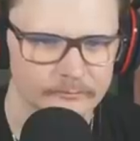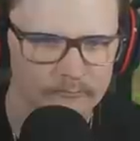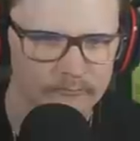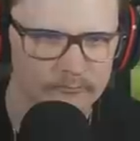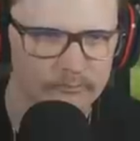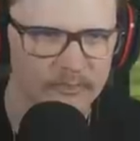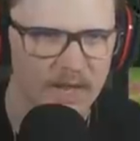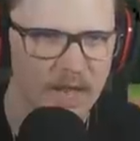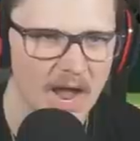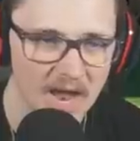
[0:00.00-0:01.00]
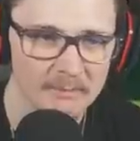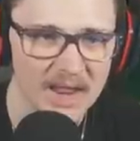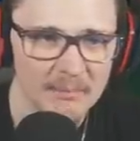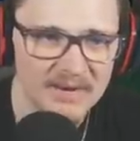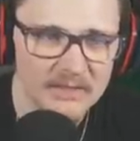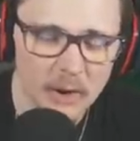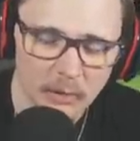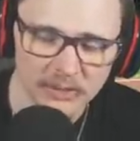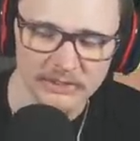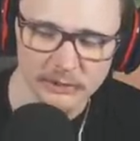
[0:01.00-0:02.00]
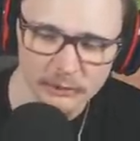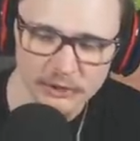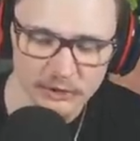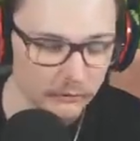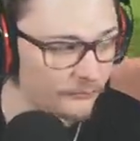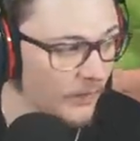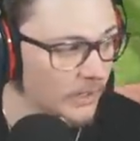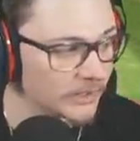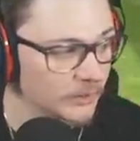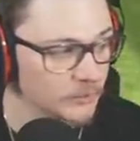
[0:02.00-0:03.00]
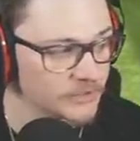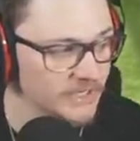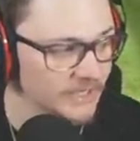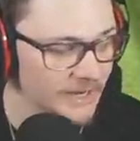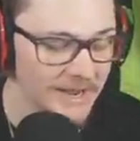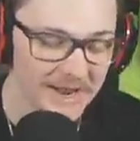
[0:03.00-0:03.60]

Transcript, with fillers: I may be the only delusional using